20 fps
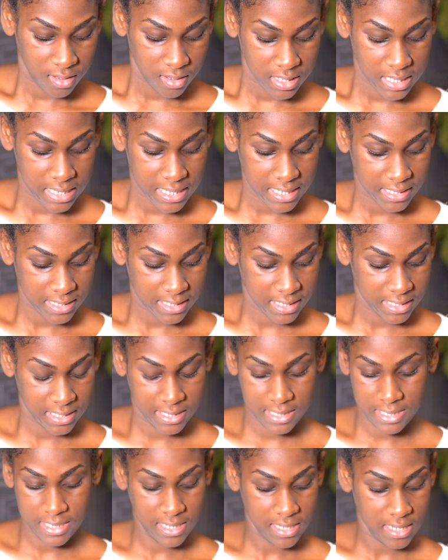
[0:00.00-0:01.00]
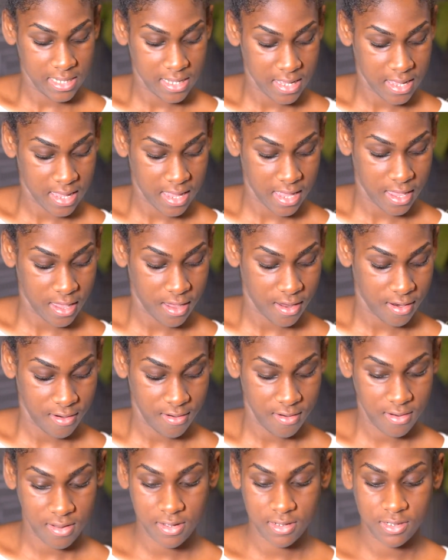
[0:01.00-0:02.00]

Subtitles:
Let's see here.